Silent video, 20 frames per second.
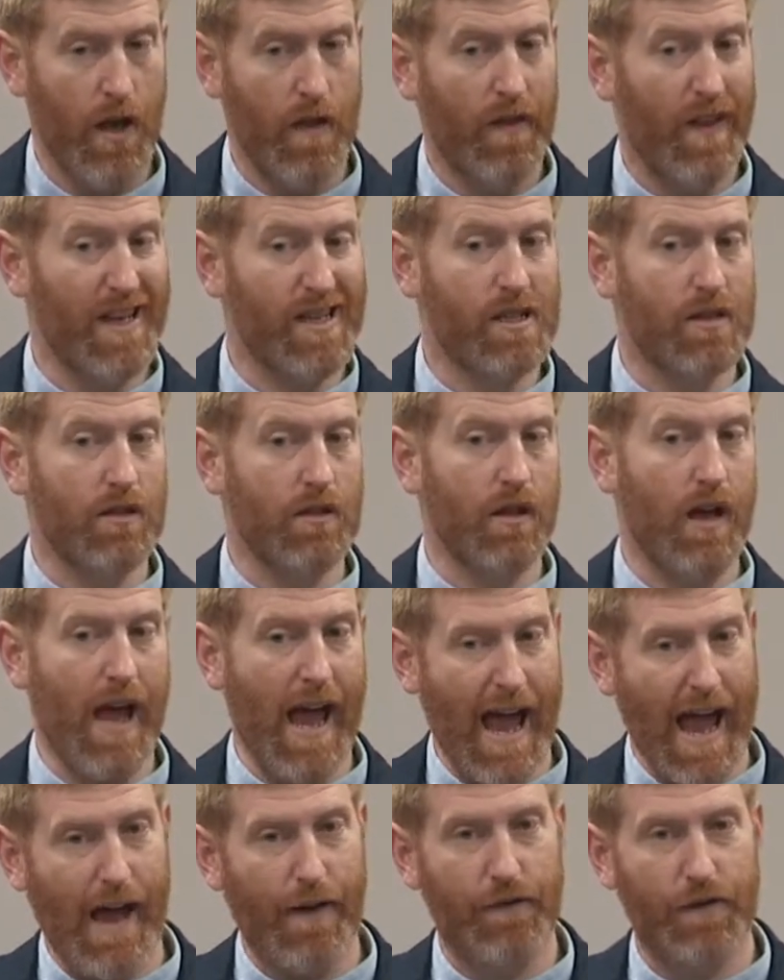They still
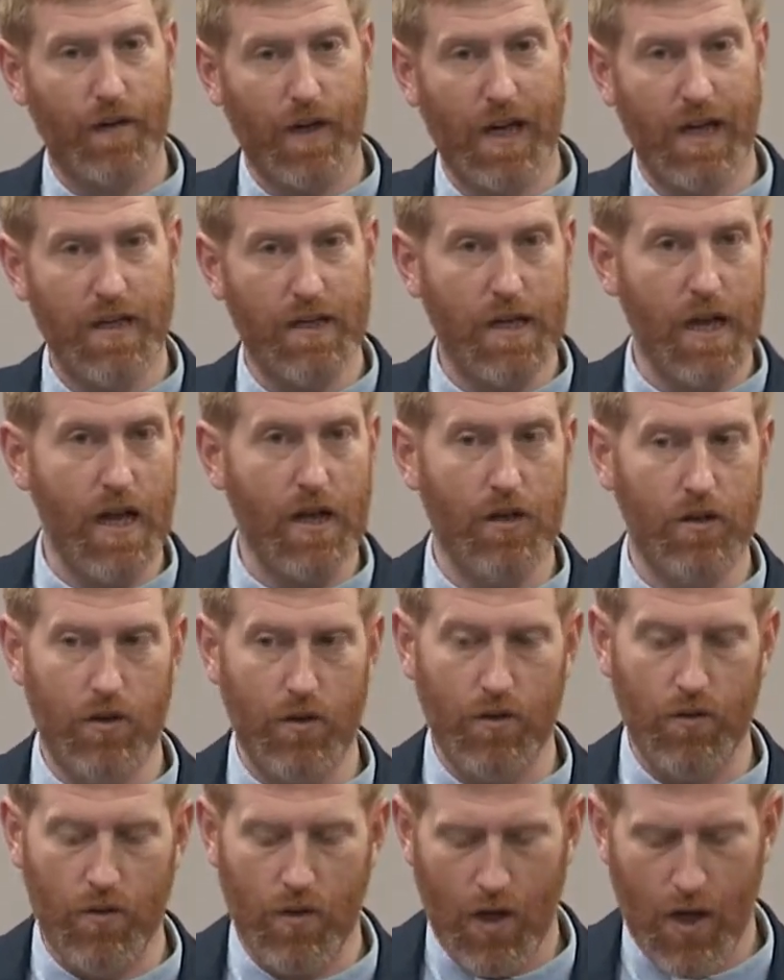have to
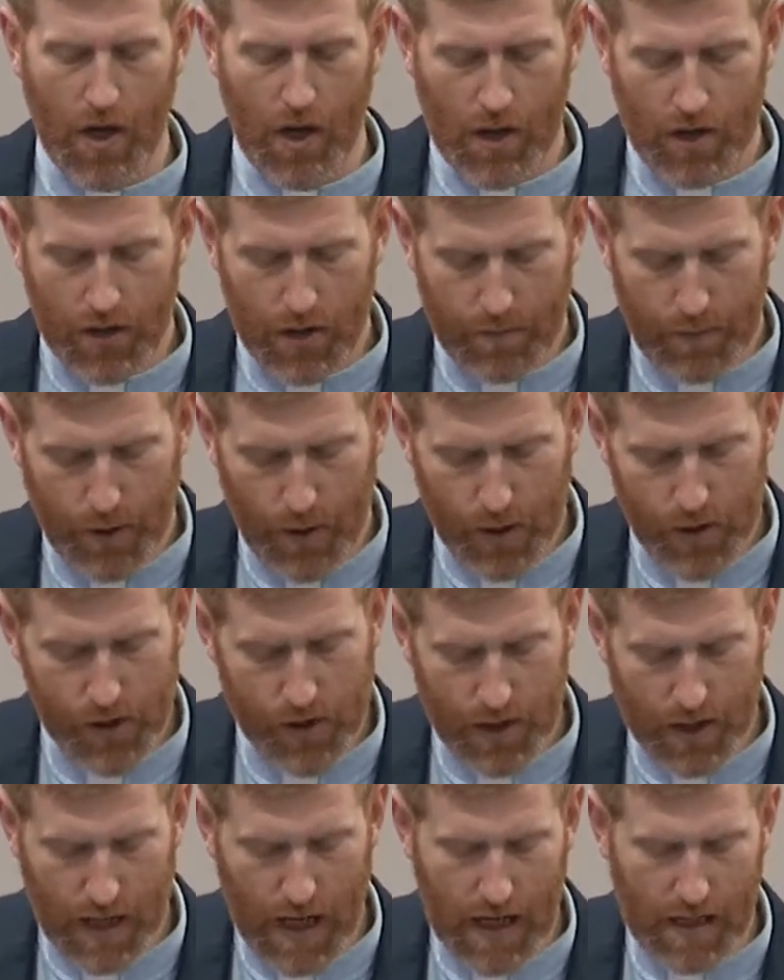continue to push
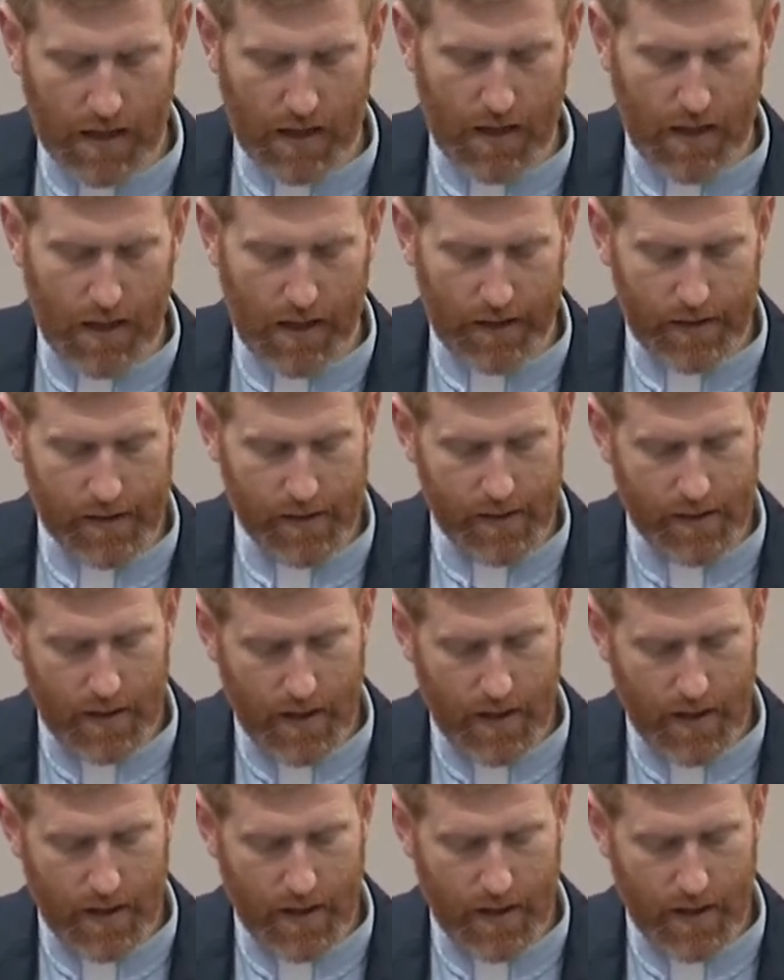the Canaanites